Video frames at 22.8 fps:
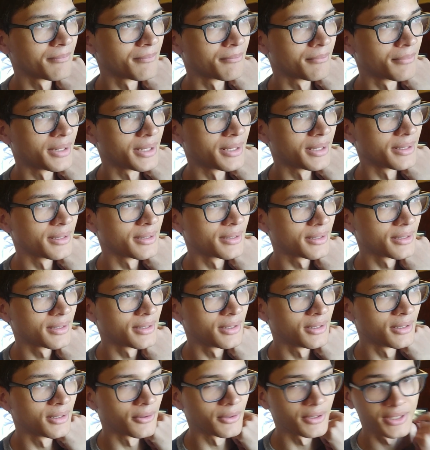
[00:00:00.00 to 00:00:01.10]
But,
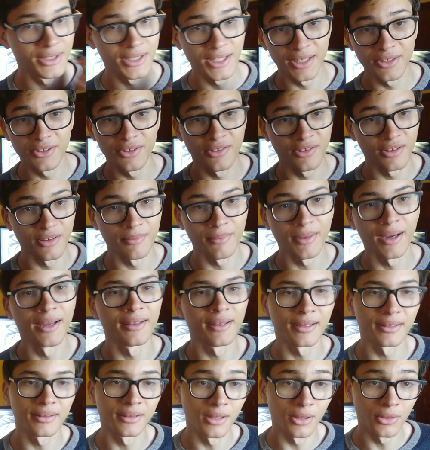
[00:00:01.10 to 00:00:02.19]
he changes his mind.
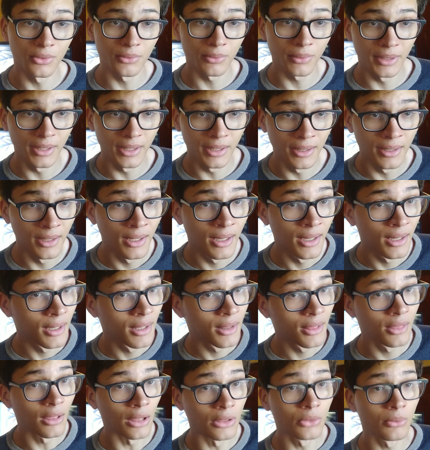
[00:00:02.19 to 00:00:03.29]
Like the three
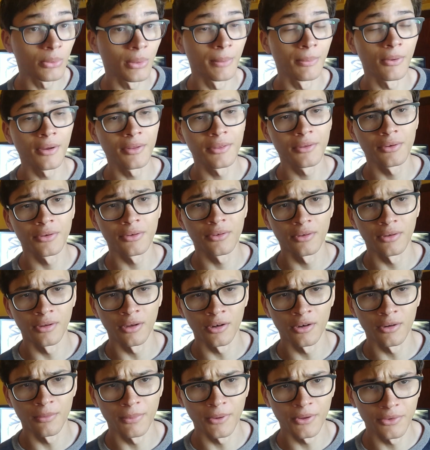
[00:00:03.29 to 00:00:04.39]
brothers,
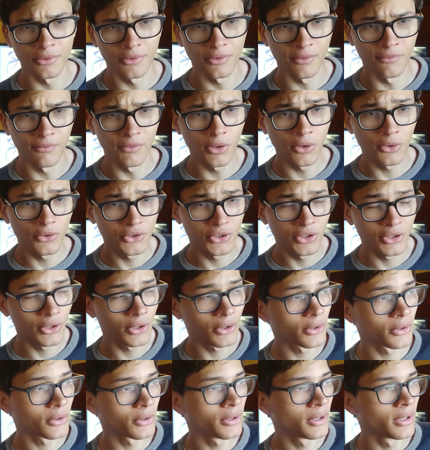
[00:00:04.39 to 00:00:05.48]
younger brothers of
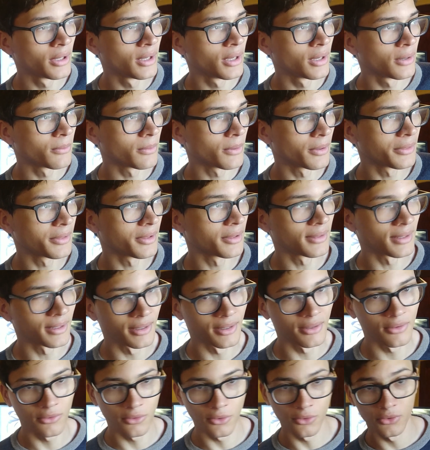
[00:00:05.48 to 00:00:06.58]
Yoshiko, well, the thing
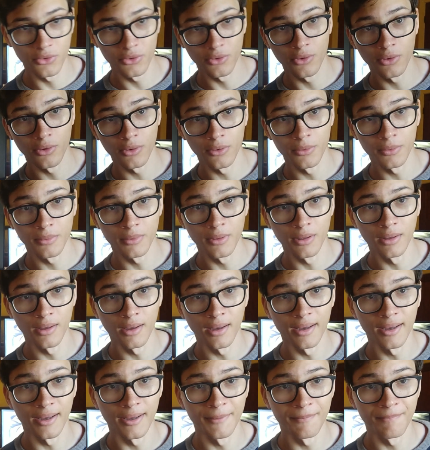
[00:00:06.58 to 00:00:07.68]
is, Yoshiko
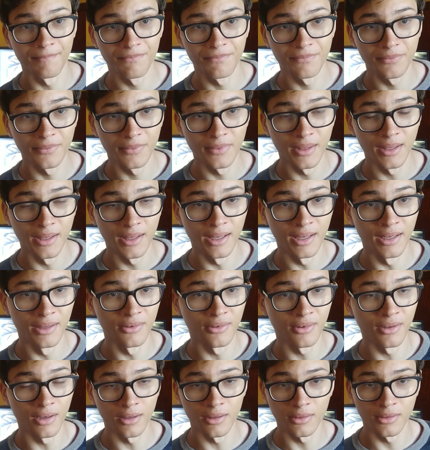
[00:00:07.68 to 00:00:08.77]
is
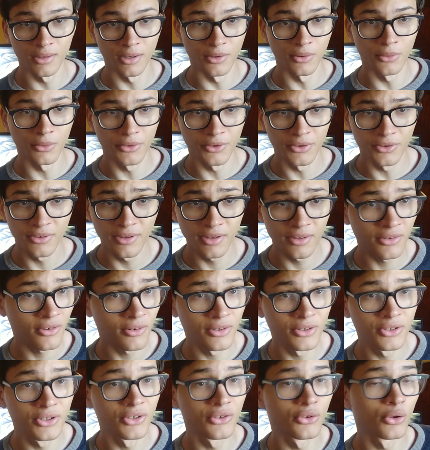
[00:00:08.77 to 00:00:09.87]
their older sister,
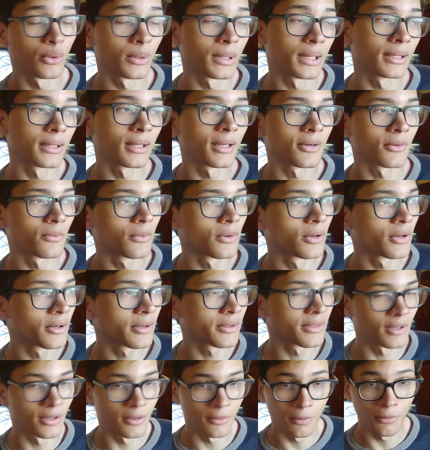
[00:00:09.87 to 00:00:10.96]
and she's doing a lot of work.
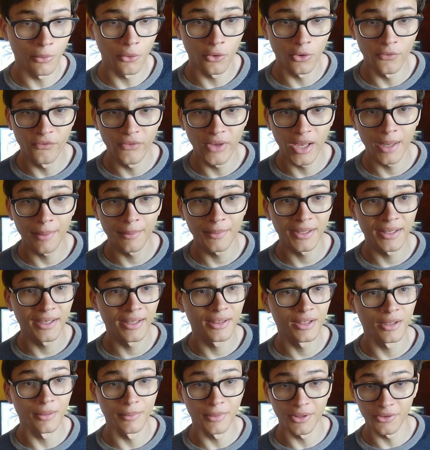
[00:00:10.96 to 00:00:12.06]
They're a poor family.
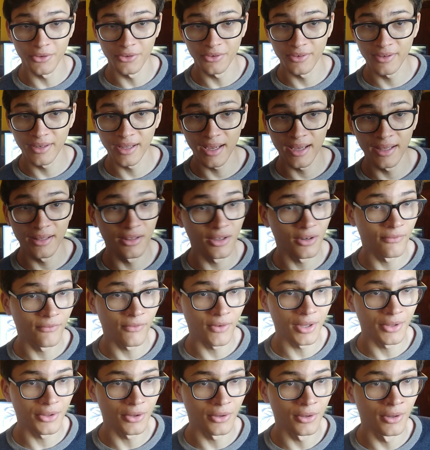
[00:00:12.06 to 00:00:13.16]
Their mother's dead. Their
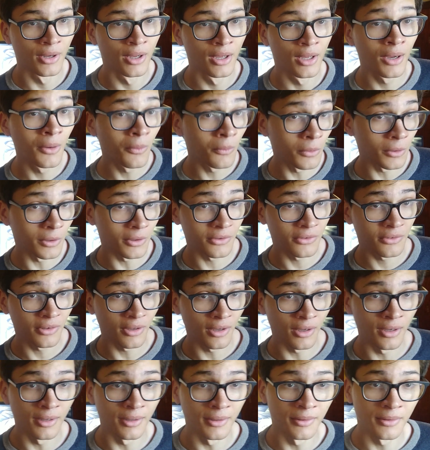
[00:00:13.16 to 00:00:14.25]
father works
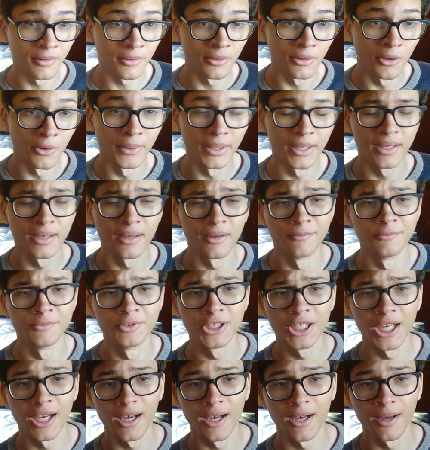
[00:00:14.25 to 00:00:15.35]
a low-income
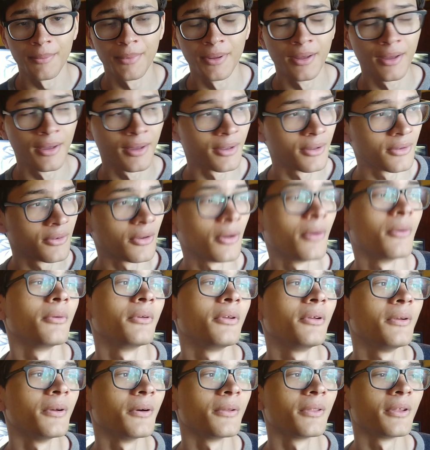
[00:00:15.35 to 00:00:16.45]
job. So,
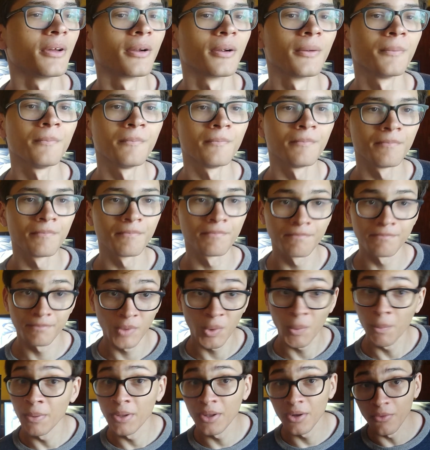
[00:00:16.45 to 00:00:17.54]

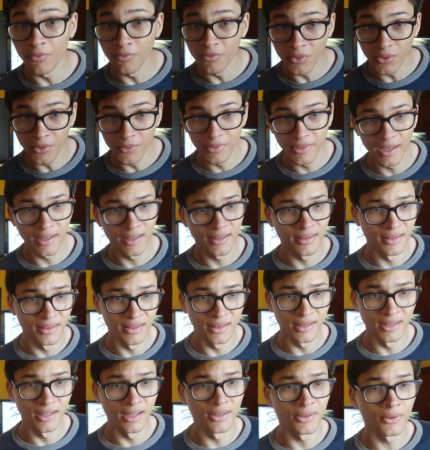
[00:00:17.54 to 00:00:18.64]
they're pitiful. They
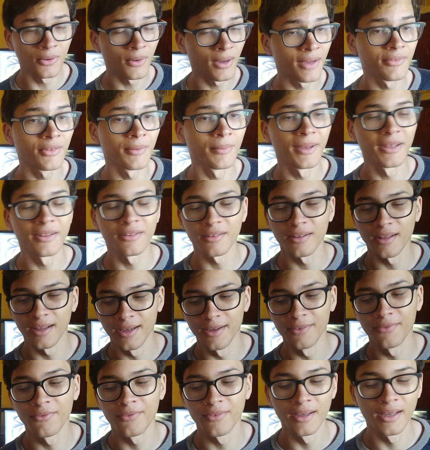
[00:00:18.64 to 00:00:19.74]
don't have the best
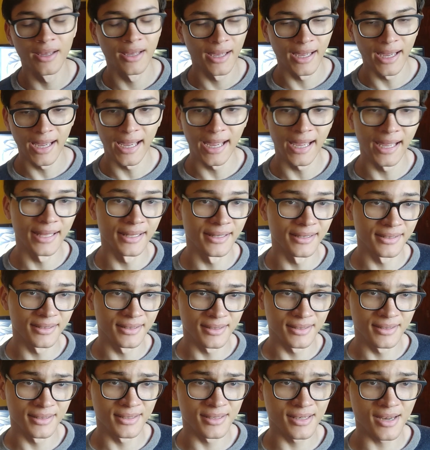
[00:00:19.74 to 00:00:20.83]
life, and
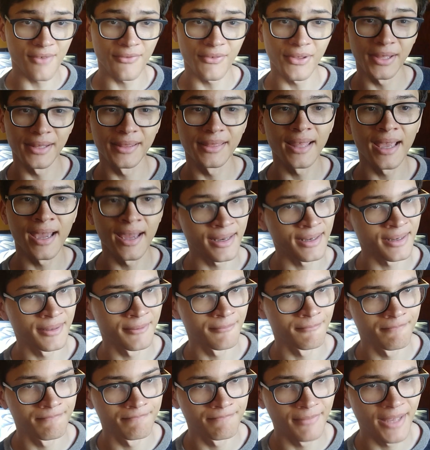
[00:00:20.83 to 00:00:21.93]
stuff like that
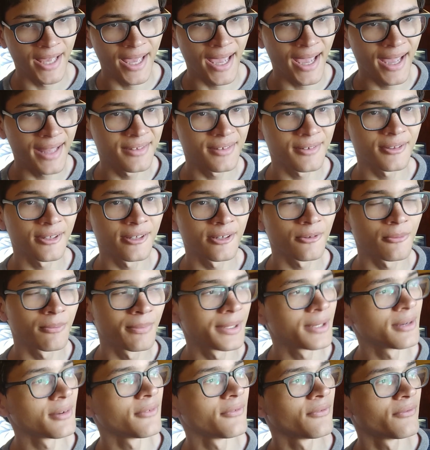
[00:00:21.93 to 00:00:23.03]
adds a little
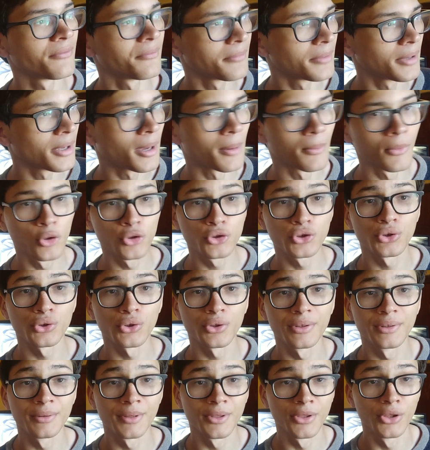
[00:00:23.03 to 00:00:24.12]
bit of
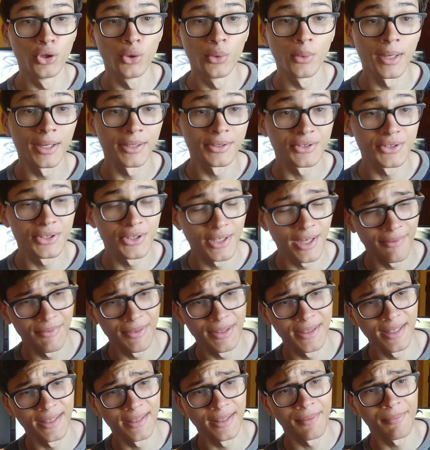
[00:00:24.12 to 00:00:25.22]
emotional nuance to
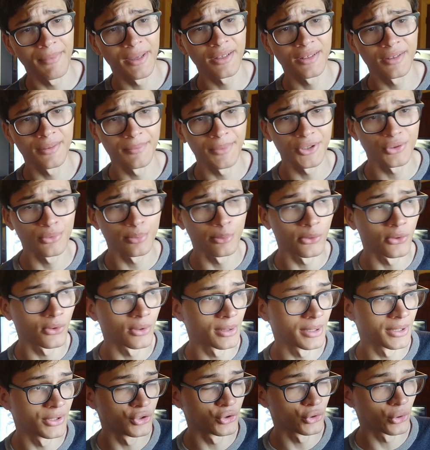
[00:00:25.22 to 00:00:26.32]
everything that makes it much more
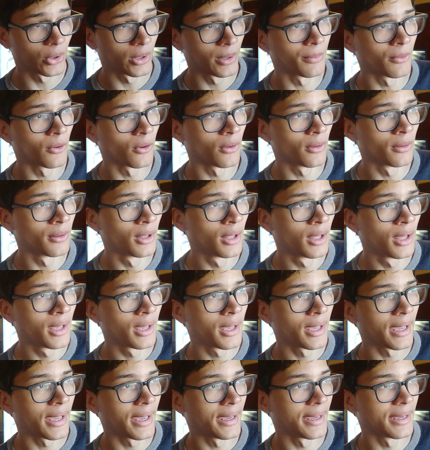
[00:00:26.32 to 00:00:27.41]
enjoyable
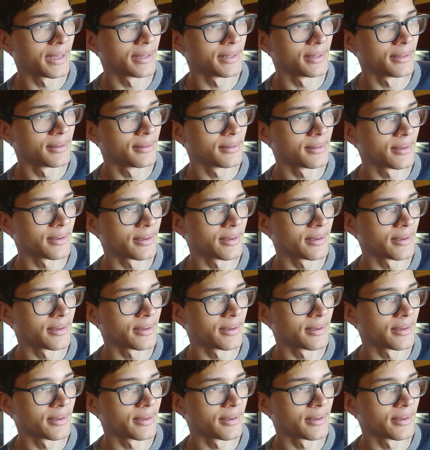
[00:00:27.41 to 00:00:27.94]
and